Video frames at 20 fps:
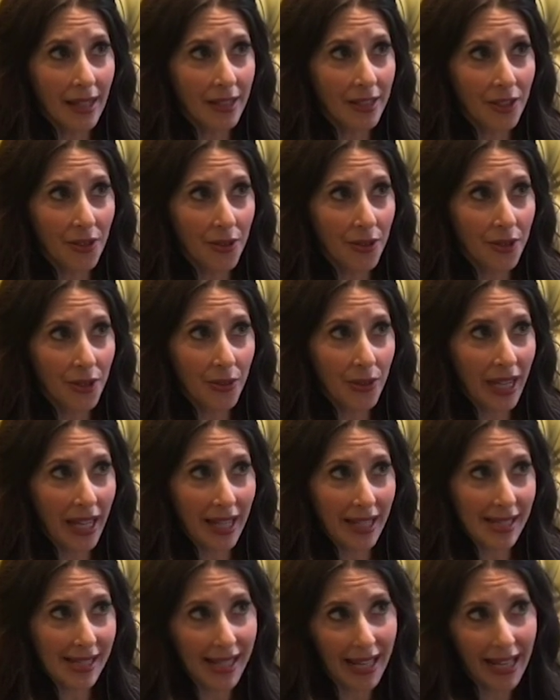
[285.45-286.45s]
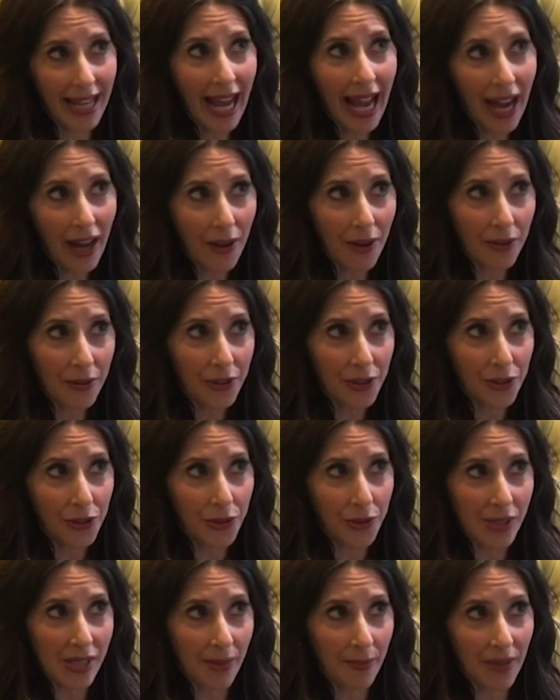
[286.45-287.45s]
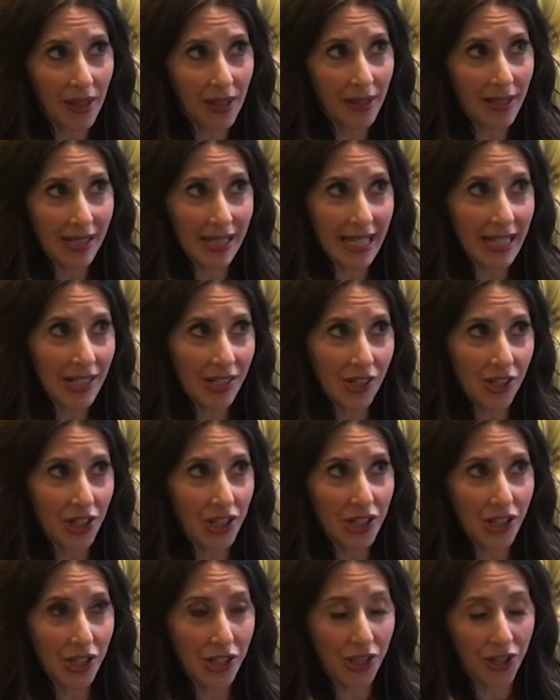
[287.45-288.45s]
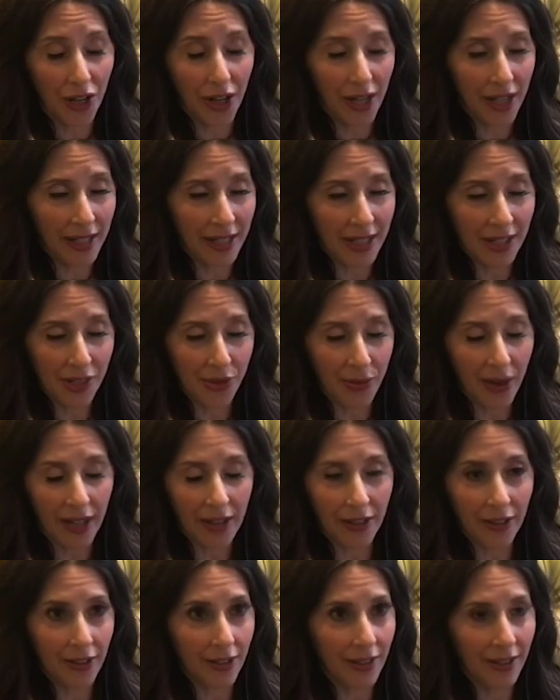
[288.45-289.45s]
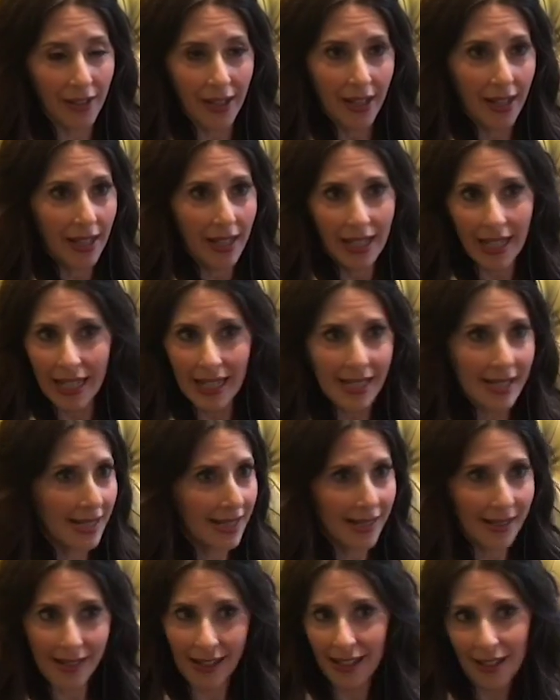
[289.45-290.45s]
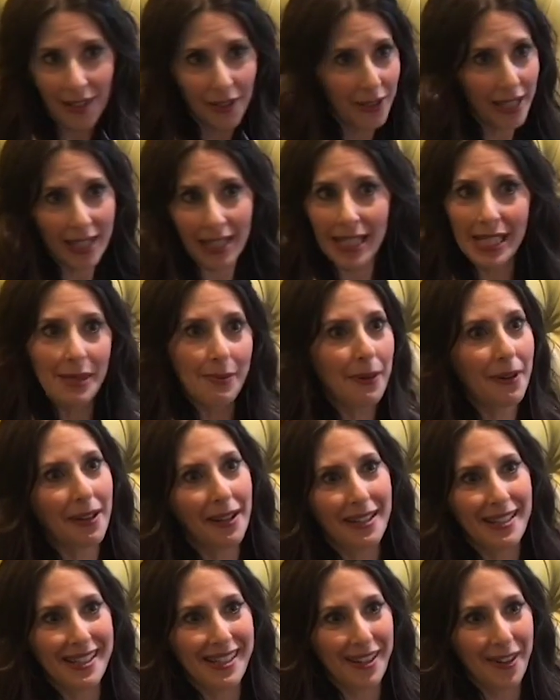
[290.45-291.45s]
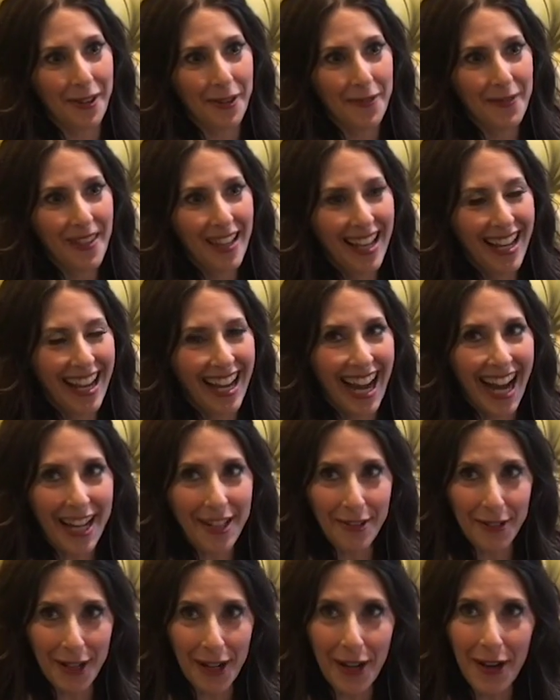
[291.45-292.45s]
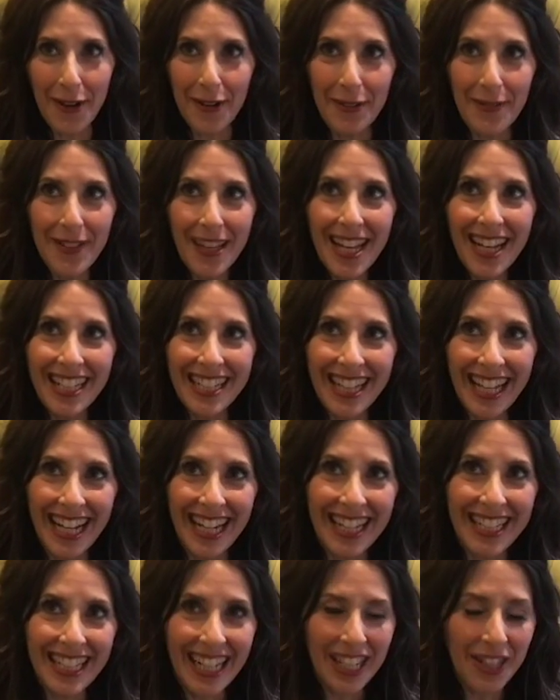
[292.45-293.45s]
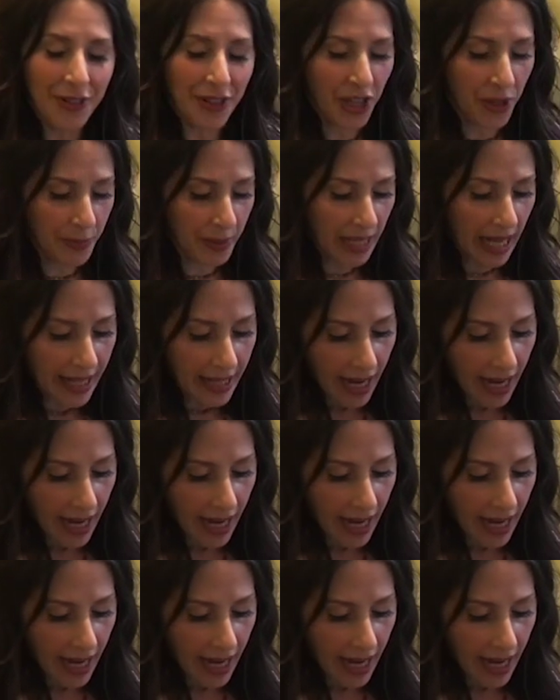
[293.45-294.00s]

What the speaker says: you can't say how you do something, because each song and each record is a unique experience. So I don't know. Yeah, I don't know. But